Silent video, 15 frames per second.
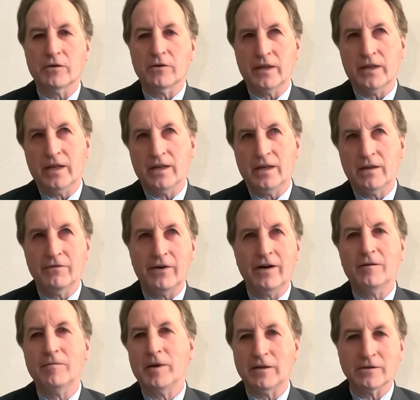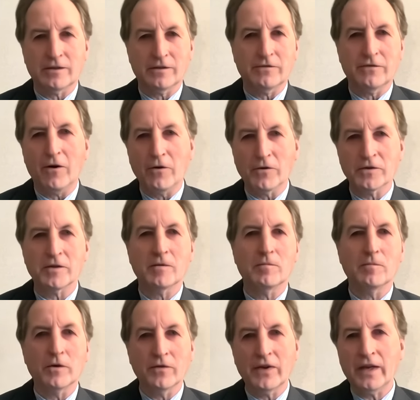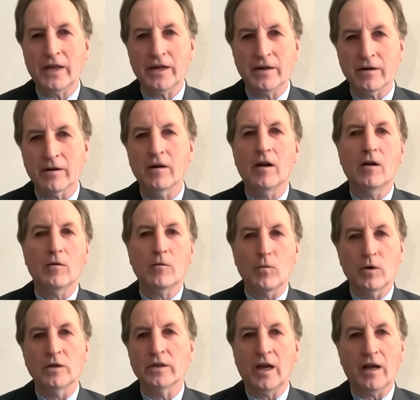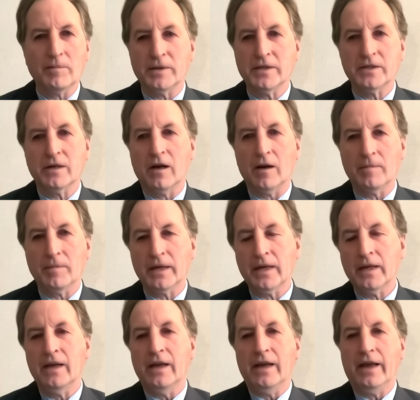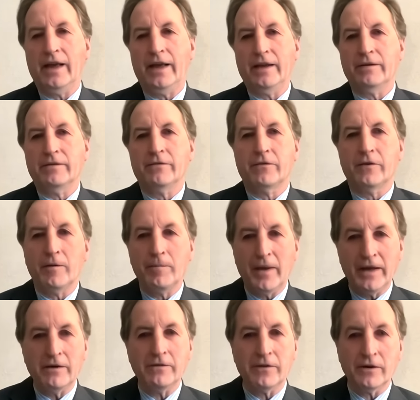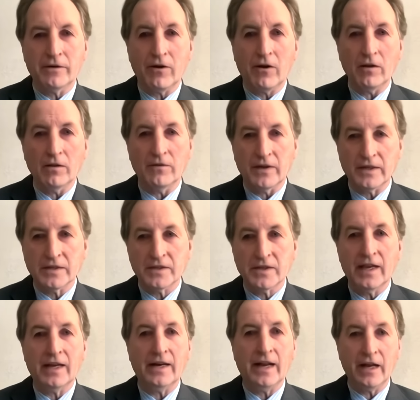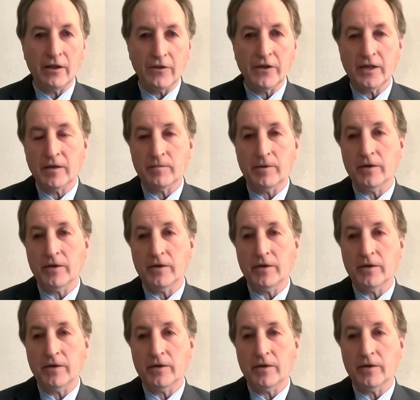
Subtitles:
So the conveyor belt of folks moving here will not be stopping. And for the benefit of all of us and healthy